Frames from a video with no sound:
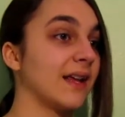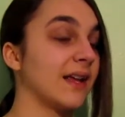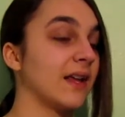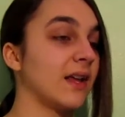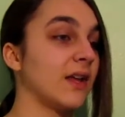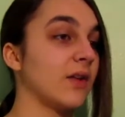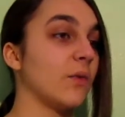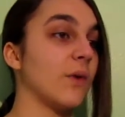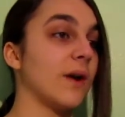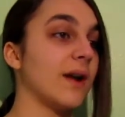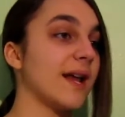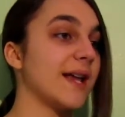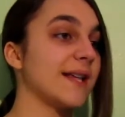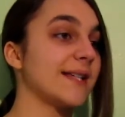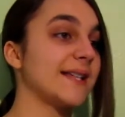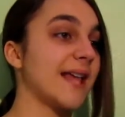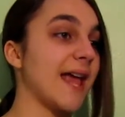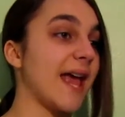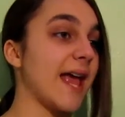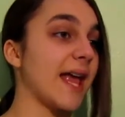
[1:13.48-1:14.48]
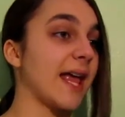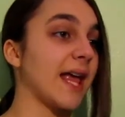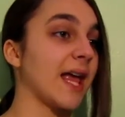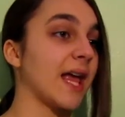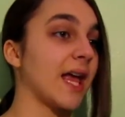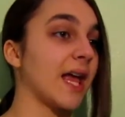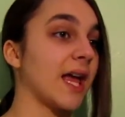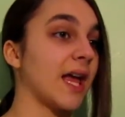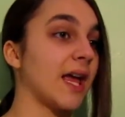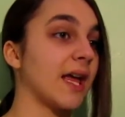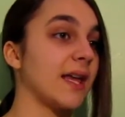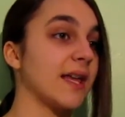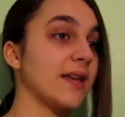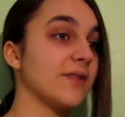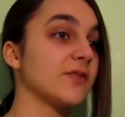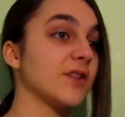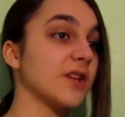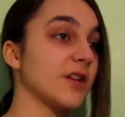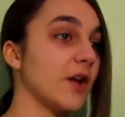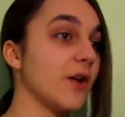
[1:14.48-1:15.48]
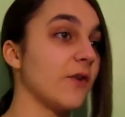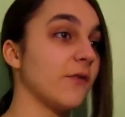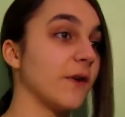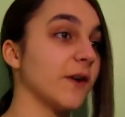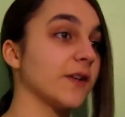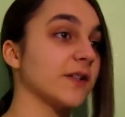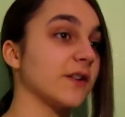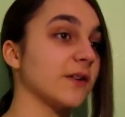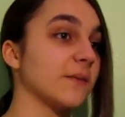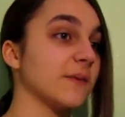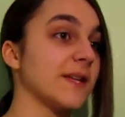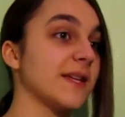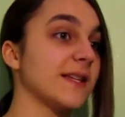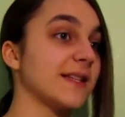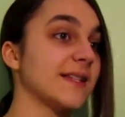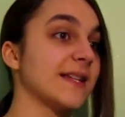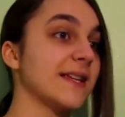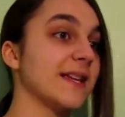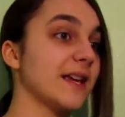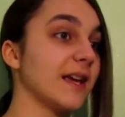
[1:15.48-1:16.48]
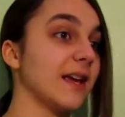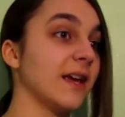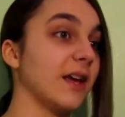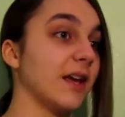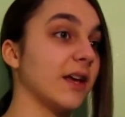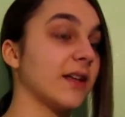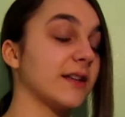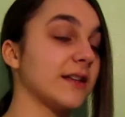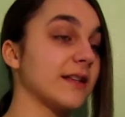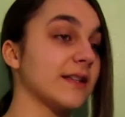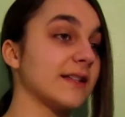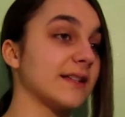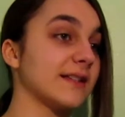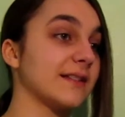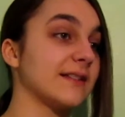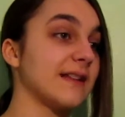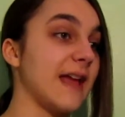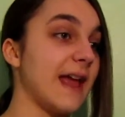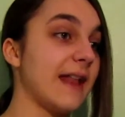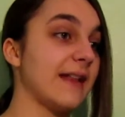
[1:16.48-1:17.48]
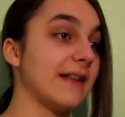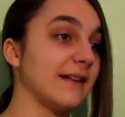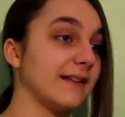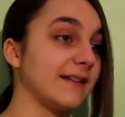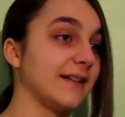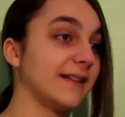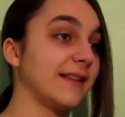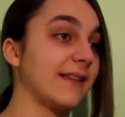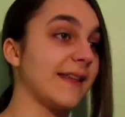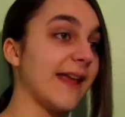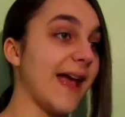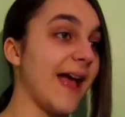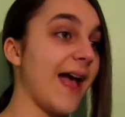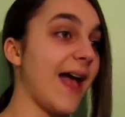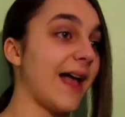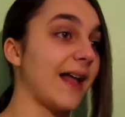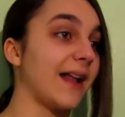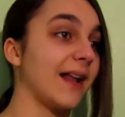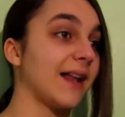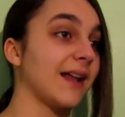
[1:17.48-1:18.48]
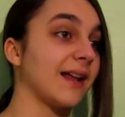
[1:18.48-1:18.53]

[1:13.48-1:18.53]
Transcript: What'd I say? He was gonna overexert himself. He's seeing his dead dad!